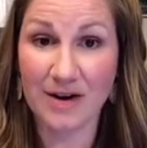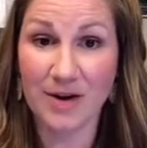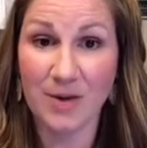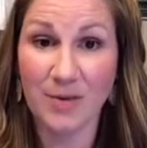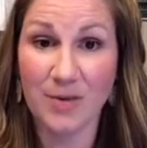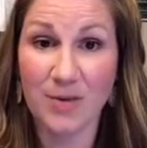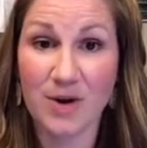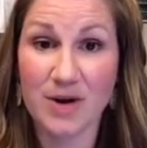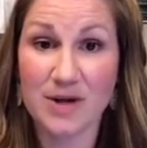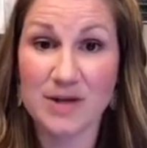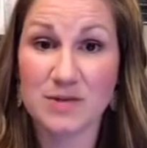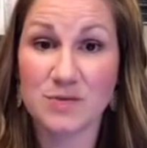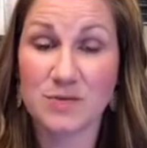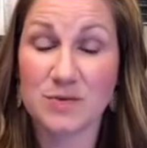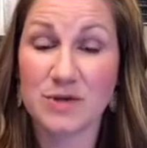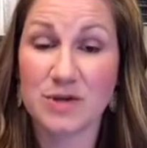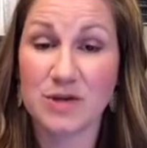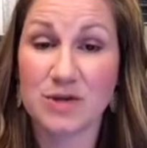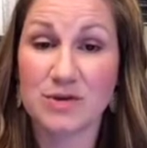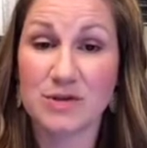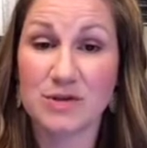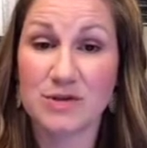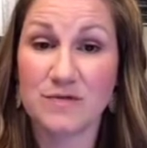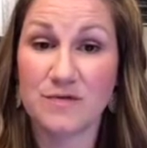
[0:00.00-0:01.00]
Whereas when
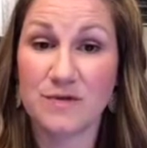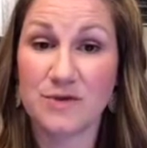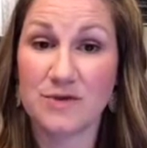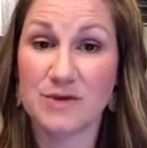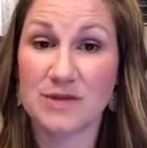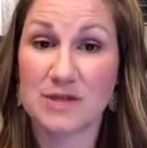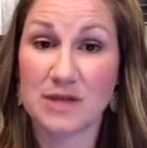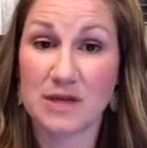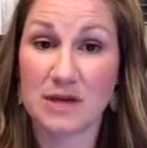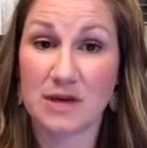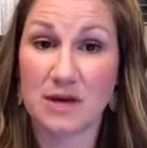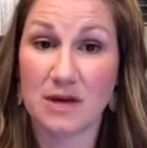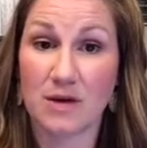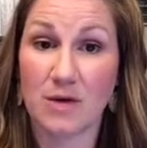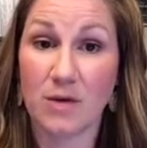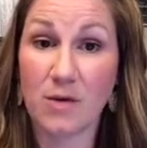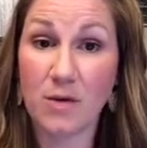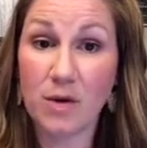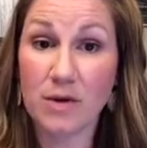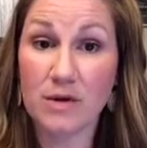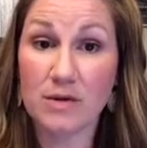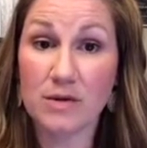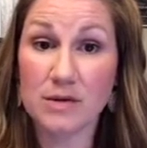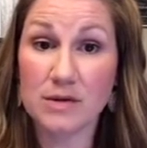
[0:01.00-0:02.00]
you're diffusing
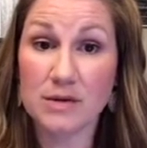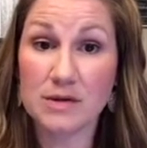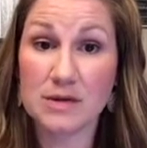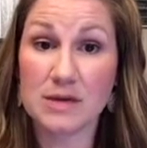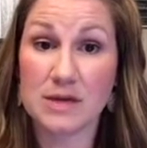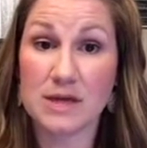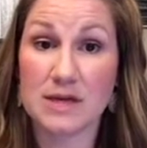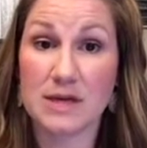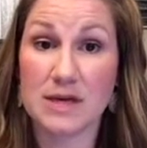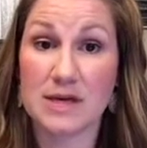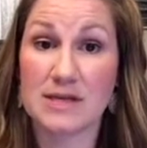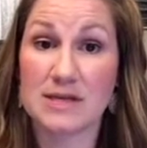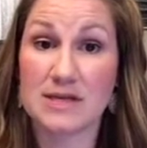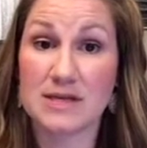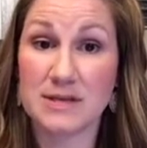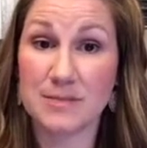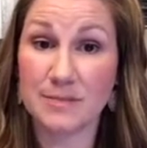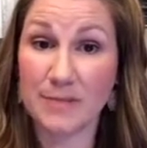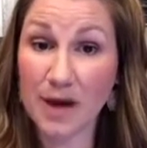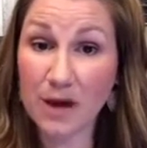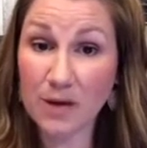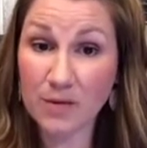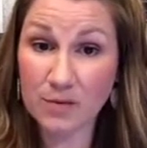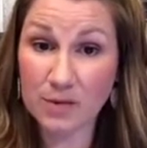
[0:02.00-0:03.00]
oils, they
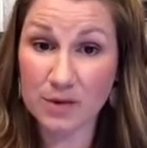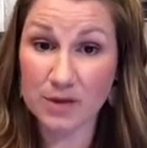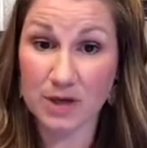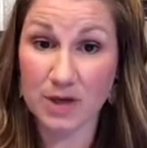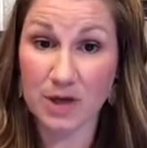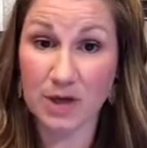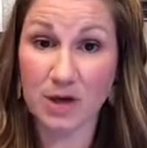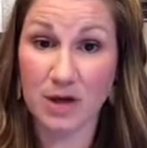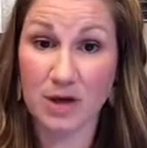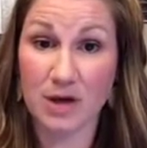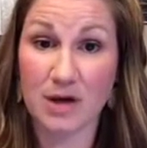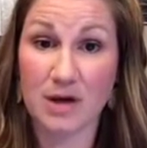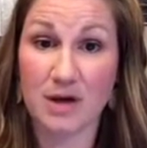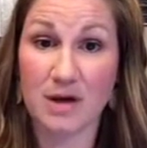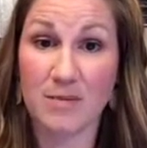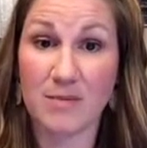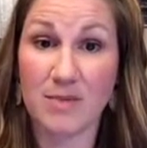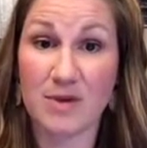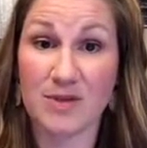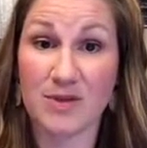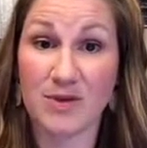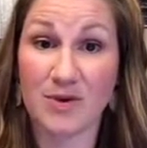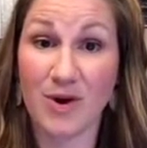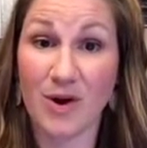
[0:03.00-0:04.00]
smell really good,
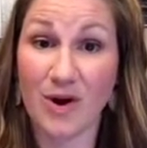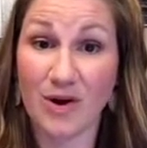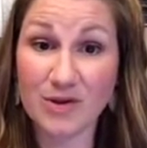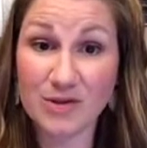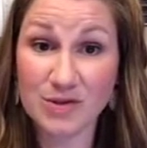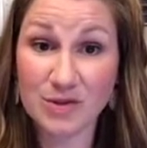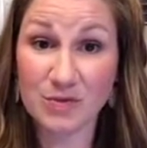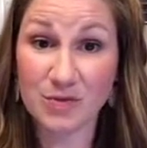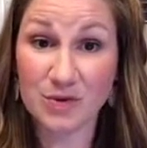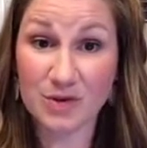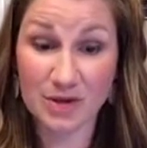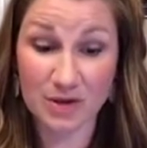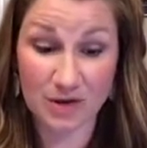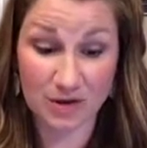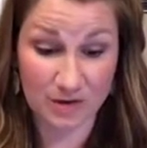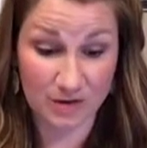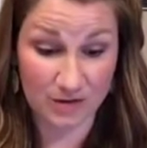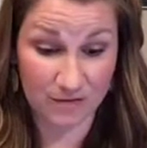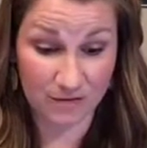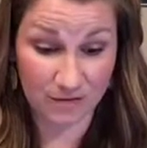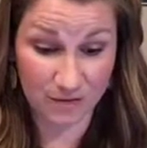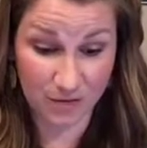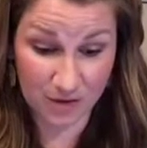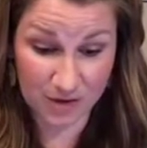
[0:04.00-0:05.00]
but they're also really good
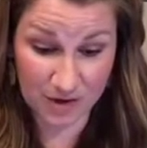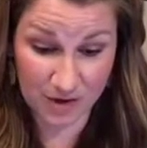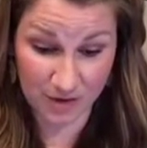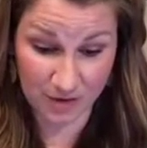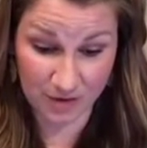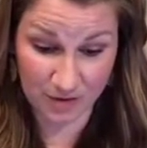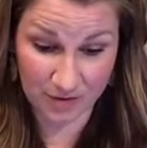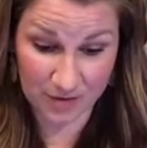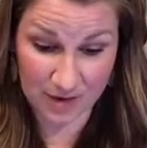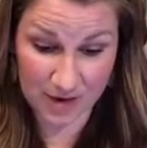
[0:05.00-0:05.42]
for you.